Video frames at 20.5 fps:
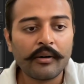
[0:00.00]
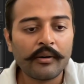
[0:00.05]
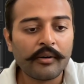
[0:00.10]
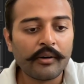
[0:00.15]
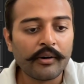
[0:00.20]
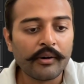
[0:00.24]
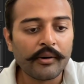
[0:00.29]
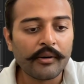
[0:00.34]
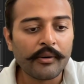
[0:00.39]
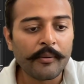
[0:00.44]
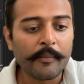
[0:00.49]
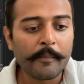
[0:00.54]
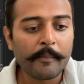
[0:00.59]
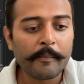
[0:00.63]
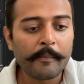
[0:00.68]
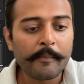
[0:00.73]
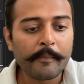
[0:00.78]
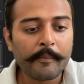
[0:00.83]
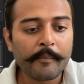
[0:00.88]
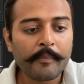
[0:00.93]

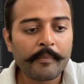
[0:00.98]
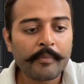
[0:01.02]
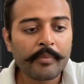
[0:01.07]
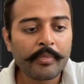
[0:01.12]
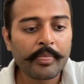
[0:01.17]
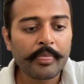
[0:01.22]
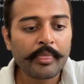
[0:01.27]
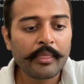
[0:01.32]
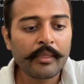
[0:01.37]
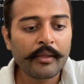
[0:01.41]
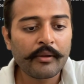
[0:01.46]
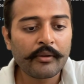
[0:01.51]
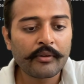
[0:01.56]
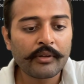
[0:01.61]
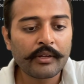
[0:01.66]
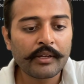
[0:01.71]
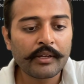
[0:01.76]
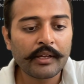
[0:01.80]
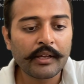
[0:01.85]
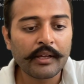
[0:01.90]
Um,
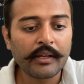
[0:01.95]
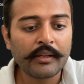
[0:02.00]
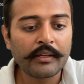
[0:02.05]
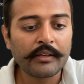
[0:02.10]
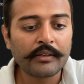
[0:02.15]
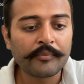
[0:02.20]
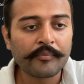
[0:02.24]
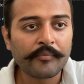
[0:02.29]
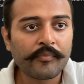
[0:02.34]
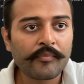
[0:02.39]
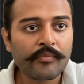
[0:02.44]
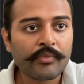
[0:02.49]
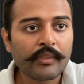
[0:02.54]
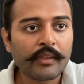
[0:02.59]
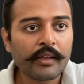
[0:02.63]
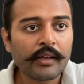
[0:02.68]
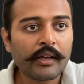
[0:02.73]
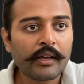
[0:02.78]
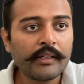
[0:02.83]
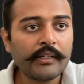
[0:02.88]
okay.
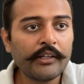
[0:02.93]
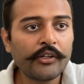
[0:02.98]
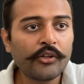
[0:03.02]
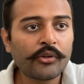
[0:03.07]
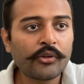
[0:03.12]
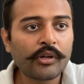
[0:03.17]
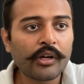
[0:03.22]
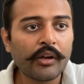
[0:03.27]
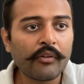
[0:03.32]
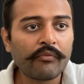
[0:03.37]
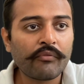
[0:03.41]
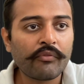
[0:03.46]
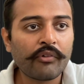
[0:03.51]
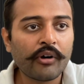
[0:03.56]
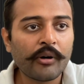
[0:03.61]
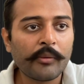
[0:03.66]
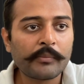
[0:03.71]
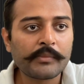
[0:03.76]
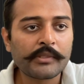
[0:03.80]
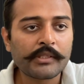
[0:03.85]
I need to
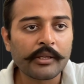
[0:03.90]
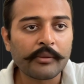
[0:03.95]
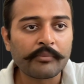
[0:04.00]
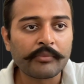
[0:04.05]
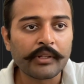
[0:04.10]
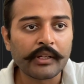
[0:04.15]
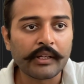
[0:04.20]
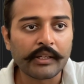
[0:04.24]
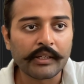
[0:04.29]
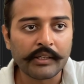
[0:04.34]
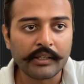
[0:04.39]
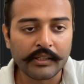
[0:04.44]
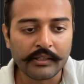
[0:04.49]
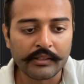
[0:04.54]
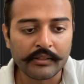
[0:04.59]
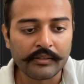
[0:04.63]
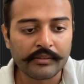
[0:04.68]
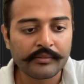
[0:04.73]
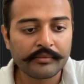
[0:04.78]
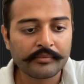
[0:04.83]
confirm something
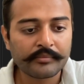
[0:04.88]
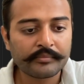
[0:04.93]
here.